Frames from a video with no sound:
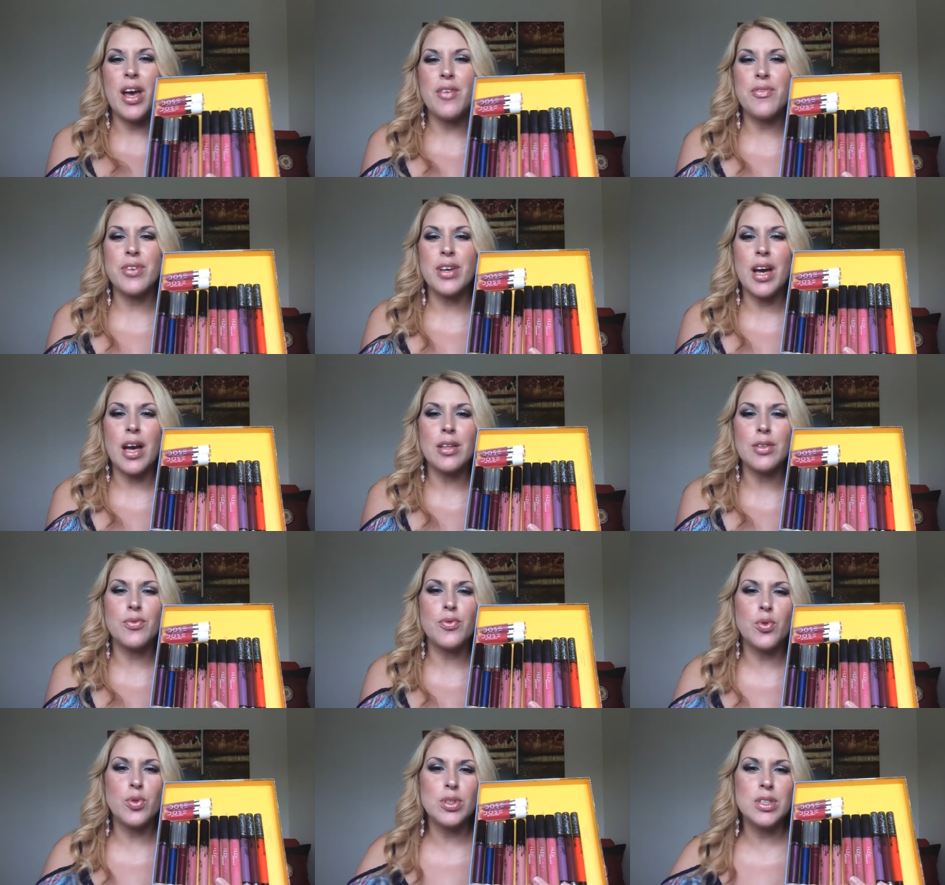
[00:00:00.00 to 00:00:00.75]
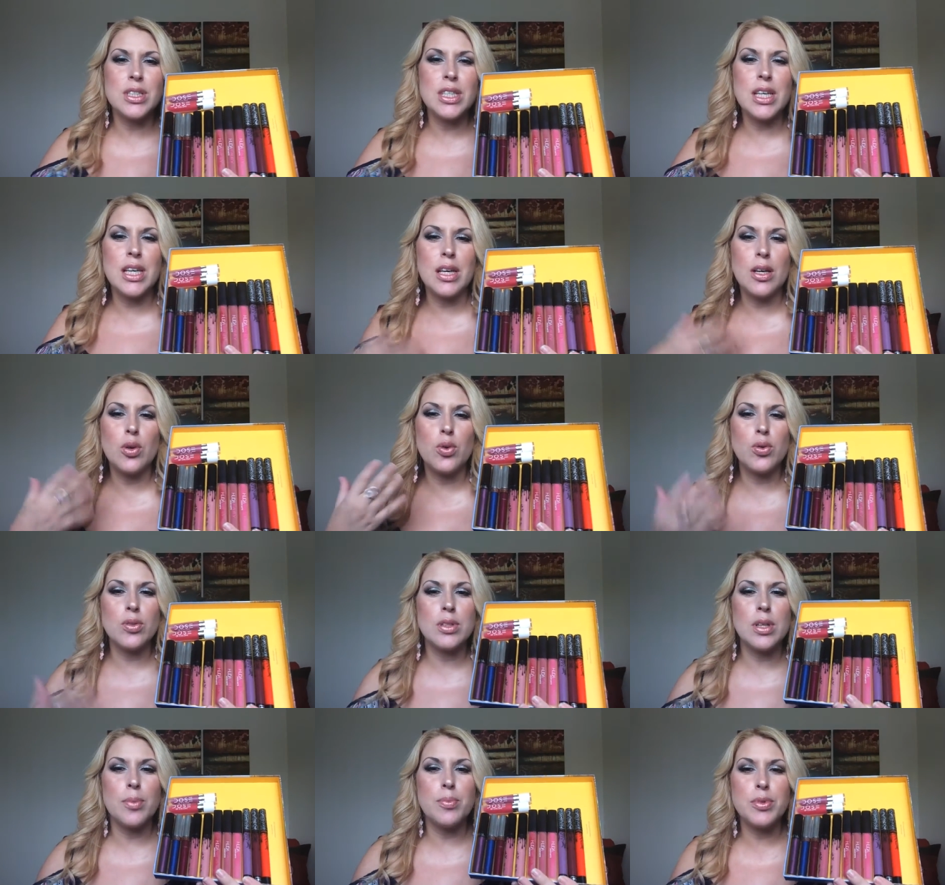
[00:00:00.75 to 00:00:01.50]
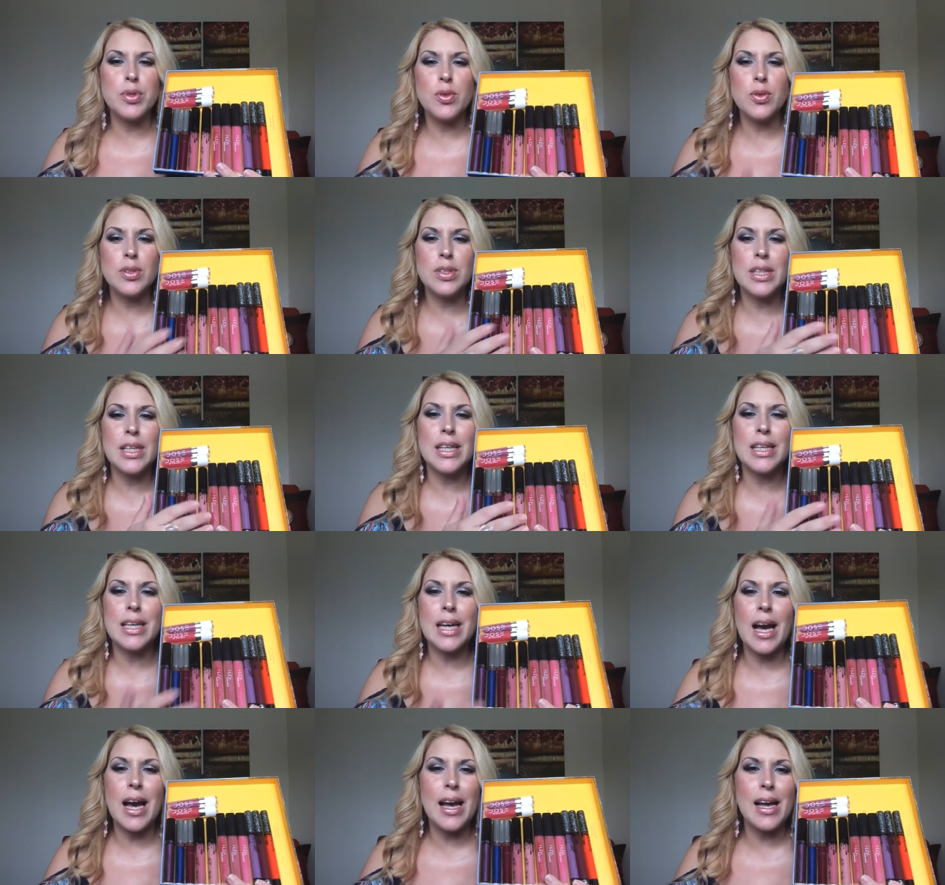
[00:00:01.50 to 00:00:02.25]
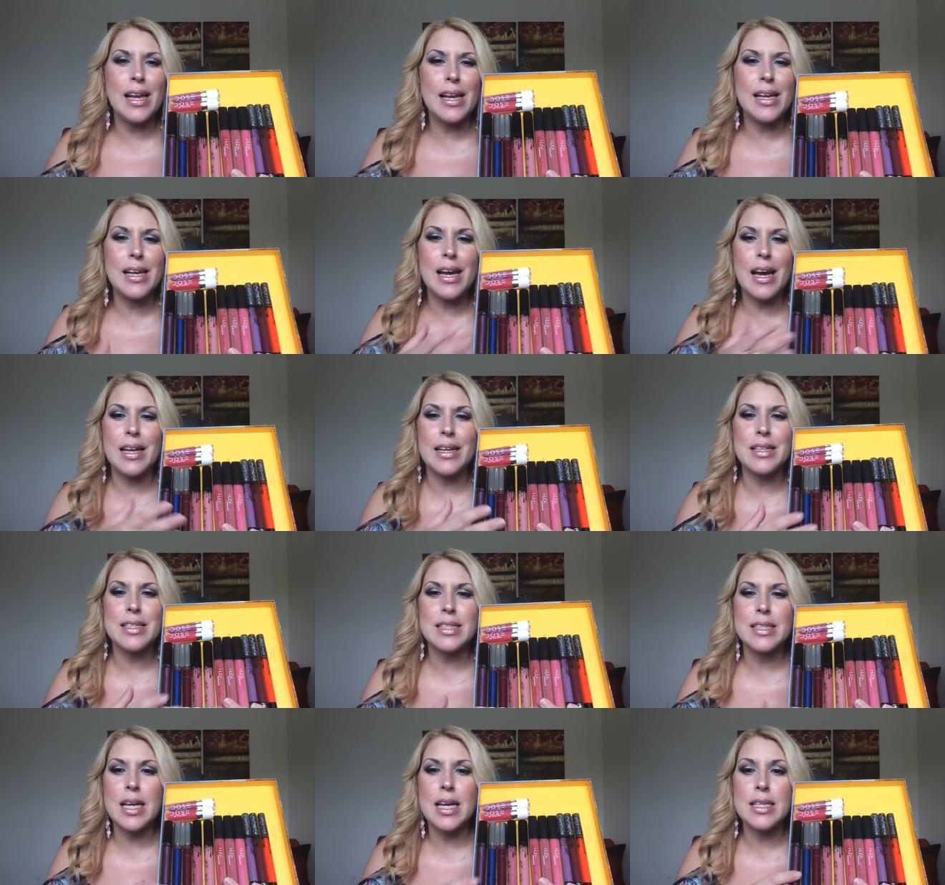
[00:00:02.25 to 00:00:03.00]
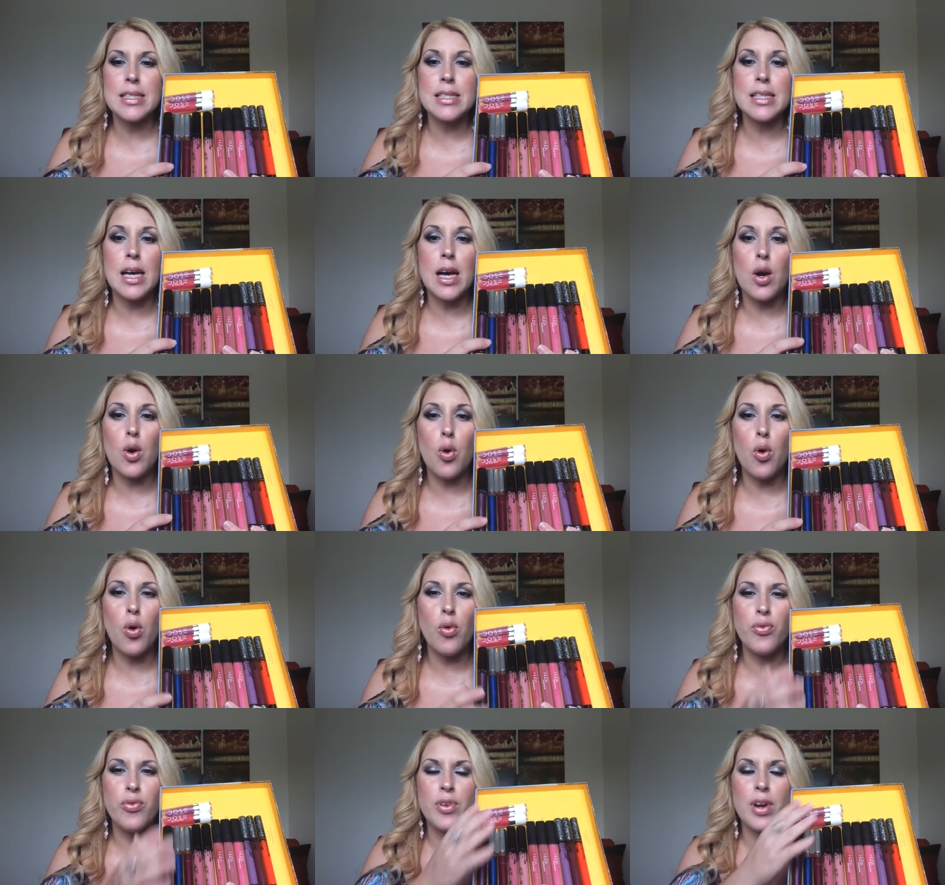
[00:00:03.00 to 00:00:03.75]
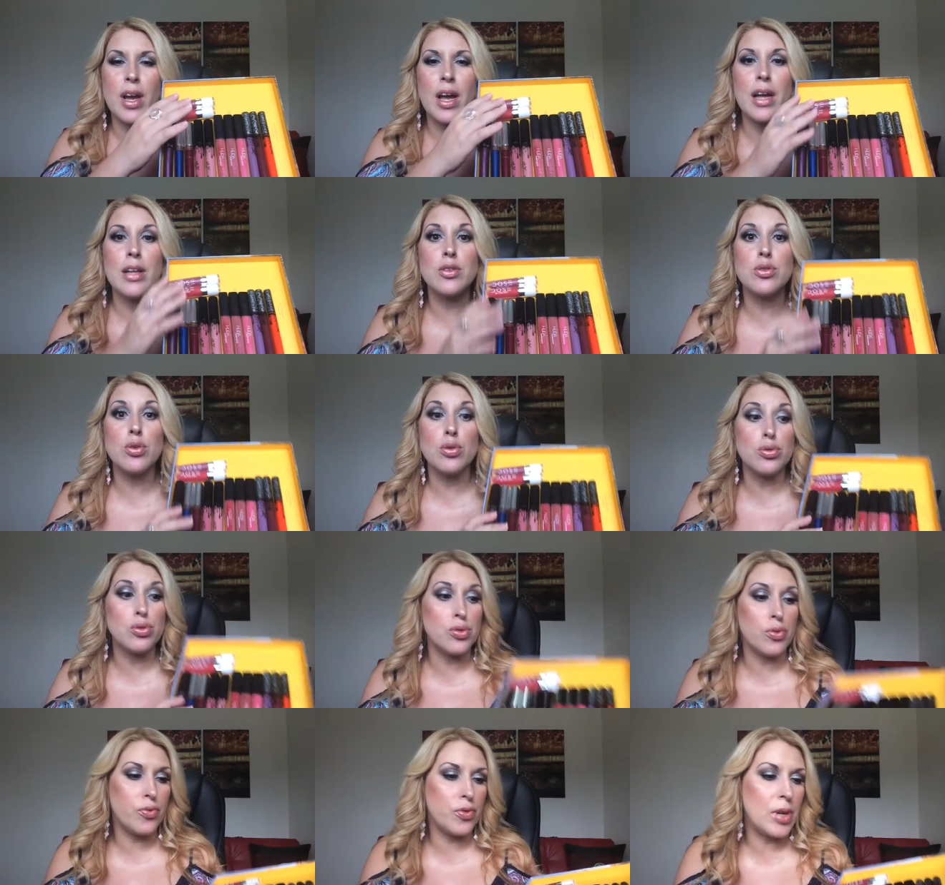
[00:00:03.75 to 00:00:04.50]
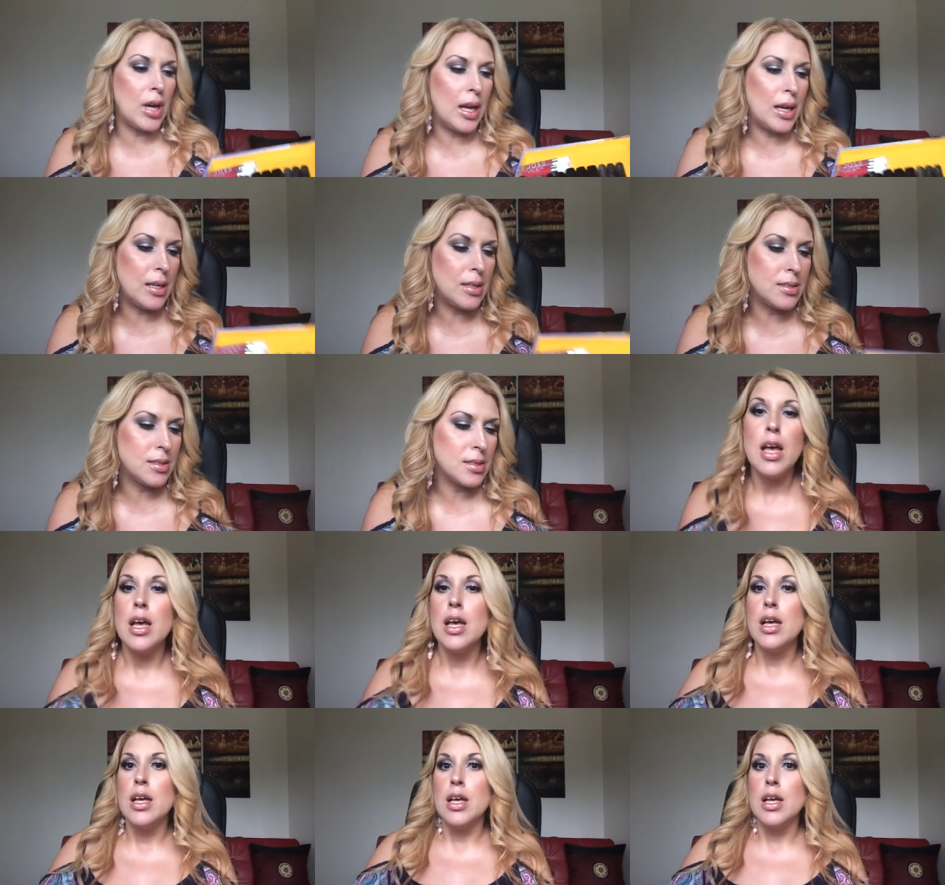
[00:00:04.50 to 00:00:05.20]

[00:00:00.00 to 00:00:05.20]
have Kat Von D, Huda Beauty, Kylie, Anastasia, Ofra and Dose of Colors.